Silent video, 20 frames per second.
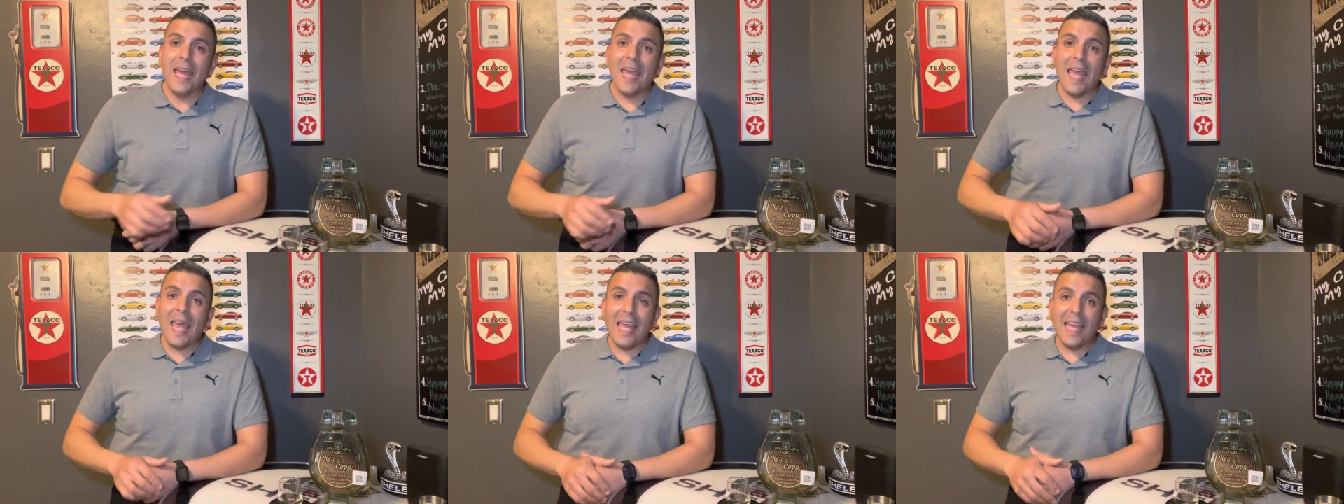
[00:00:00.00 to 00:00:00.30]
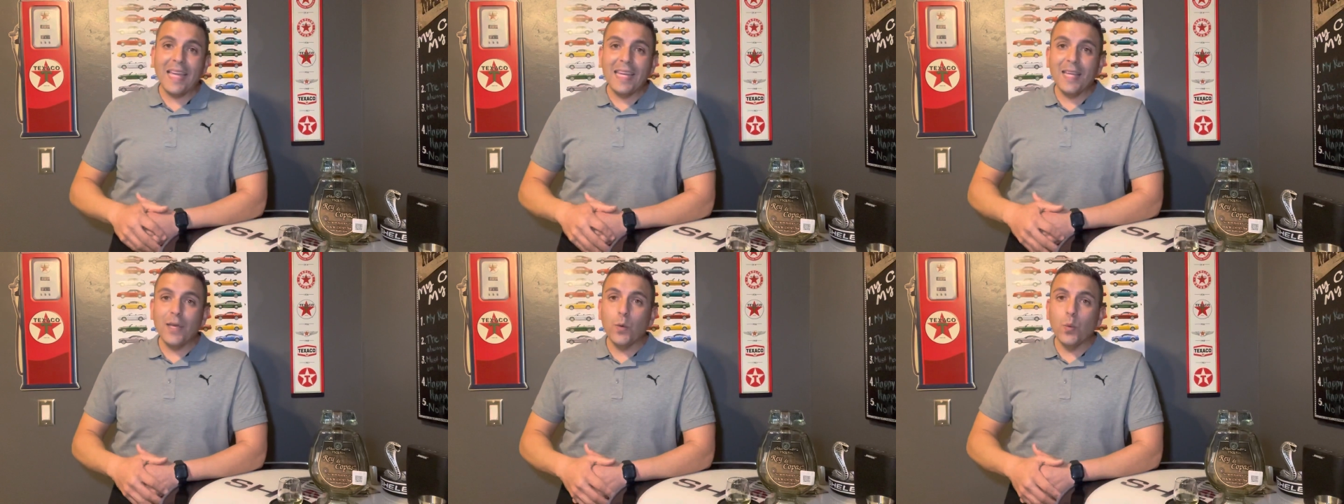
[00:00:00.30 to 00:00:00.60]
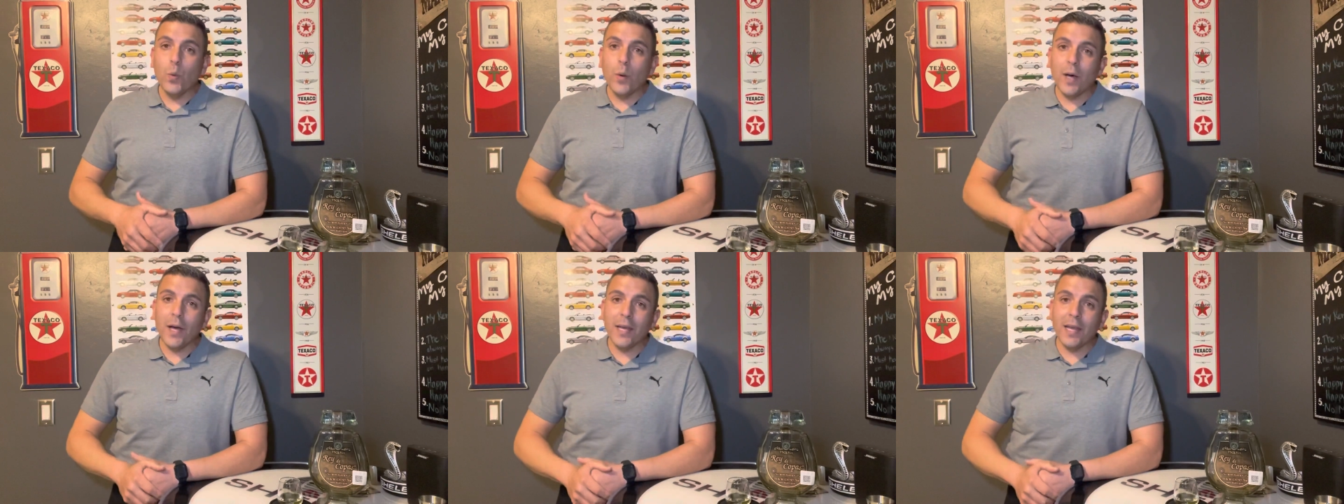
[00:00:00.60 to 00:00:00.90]

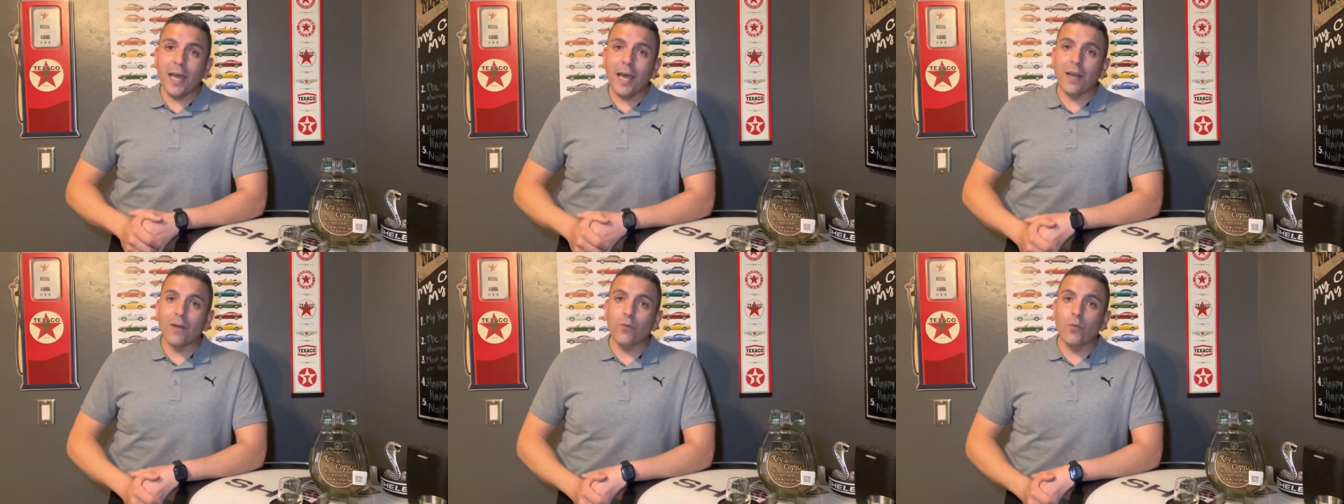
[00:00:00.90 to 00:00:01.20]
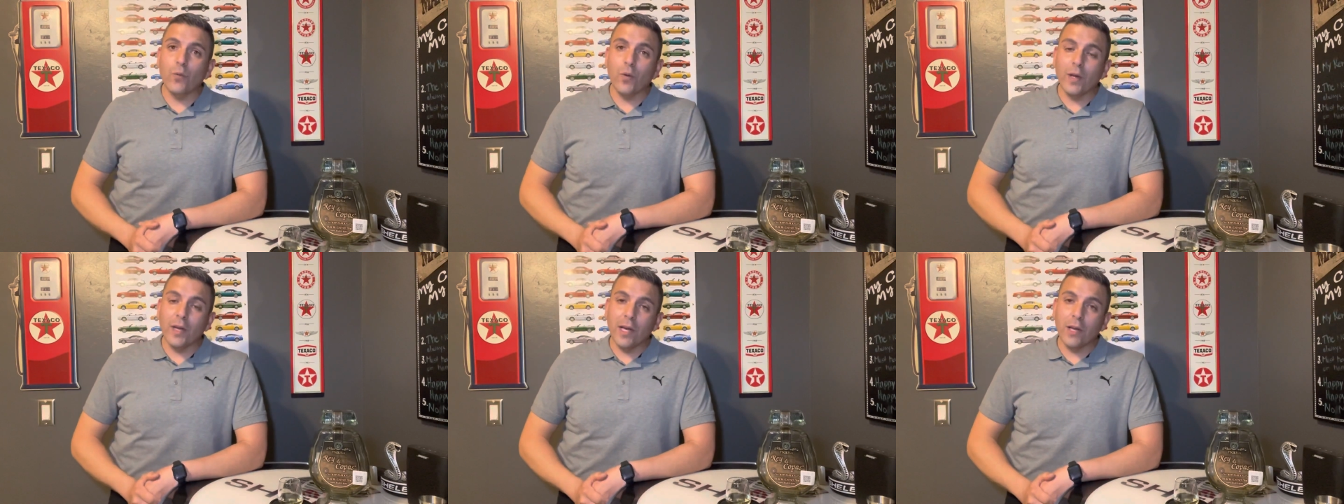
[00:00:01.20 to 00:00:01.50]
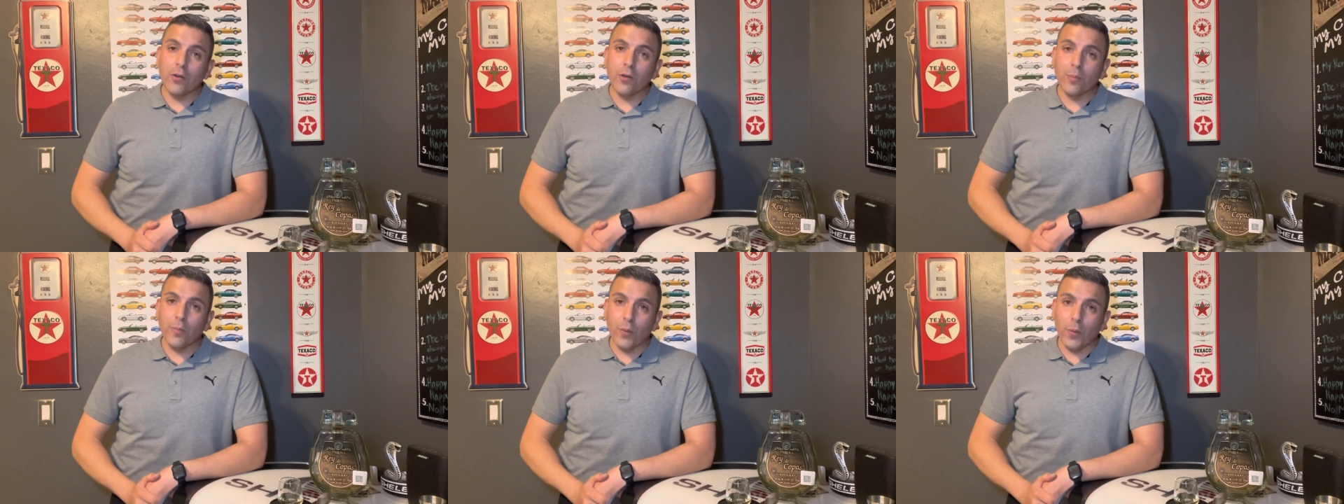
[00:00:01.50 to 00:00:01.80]
81 out of
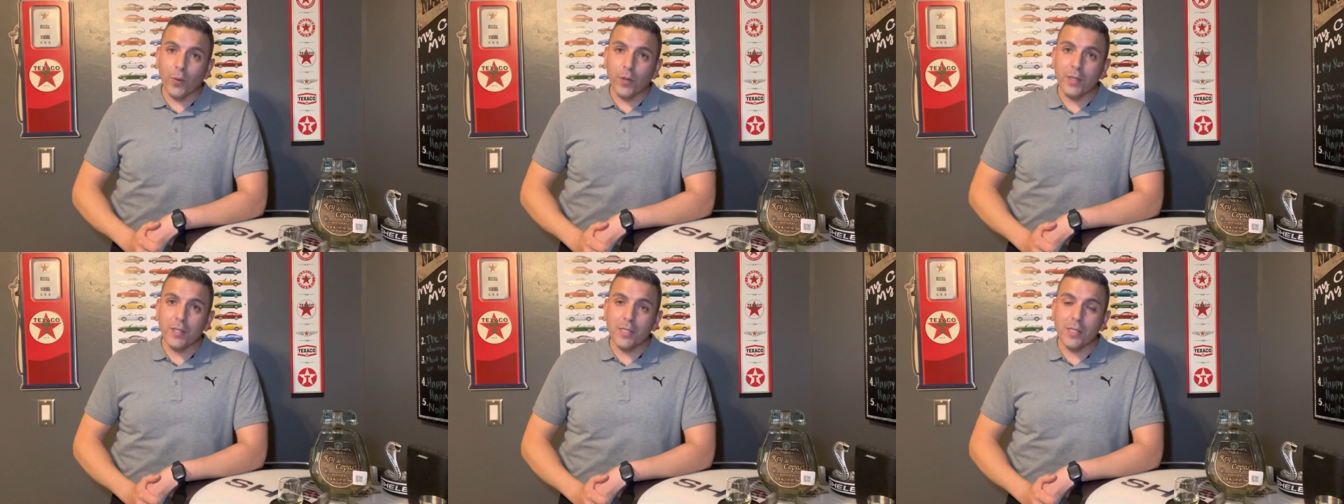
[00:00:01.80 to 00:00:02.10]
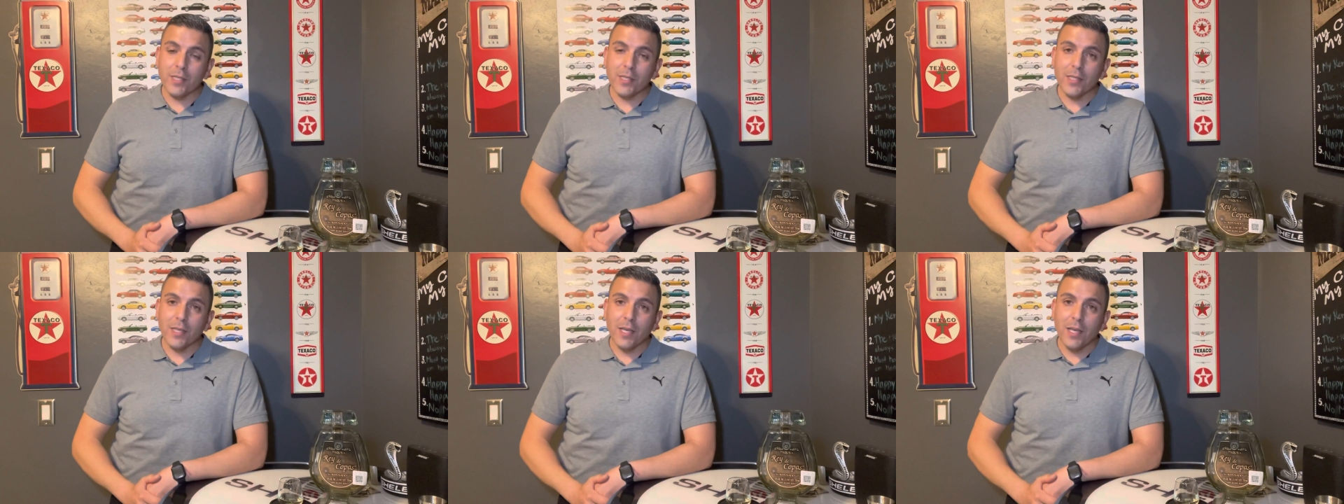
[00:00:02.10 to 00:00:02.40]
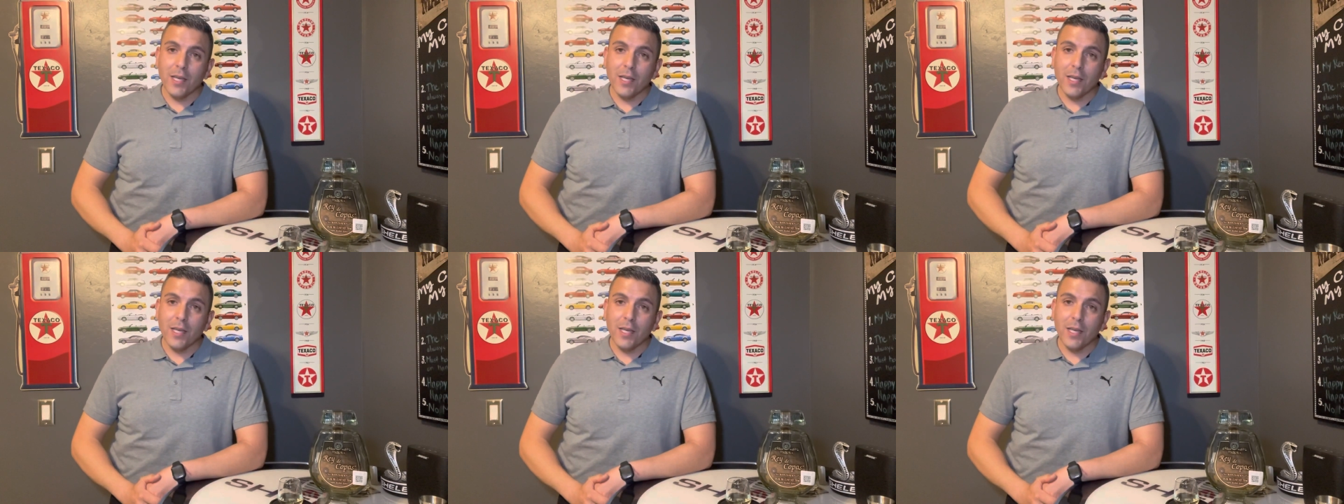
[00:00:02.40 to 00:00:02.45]
100 points